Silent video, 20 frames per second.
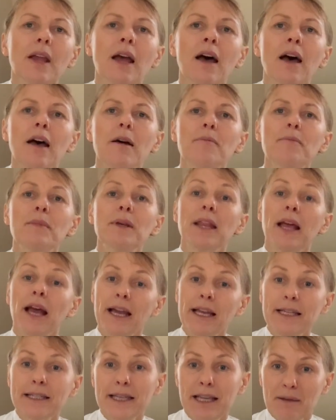But
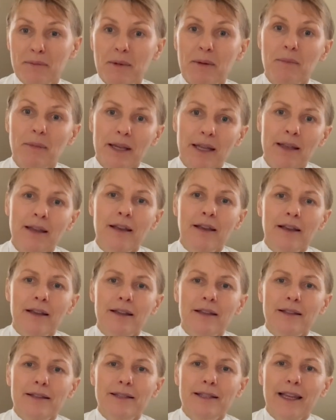that is keeping me
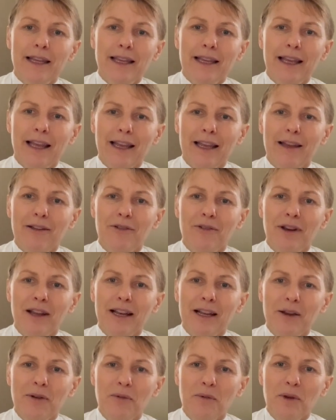ticking
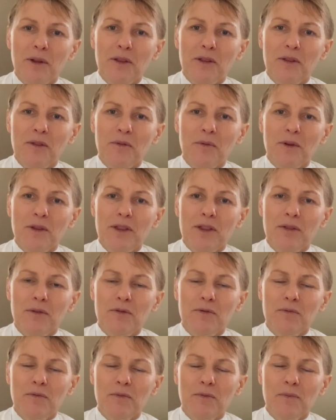really with the
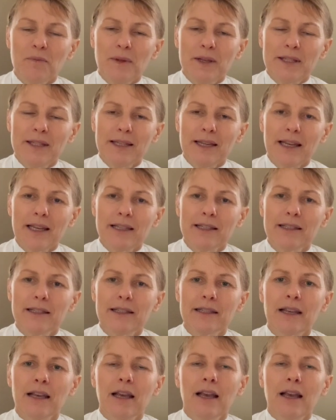business.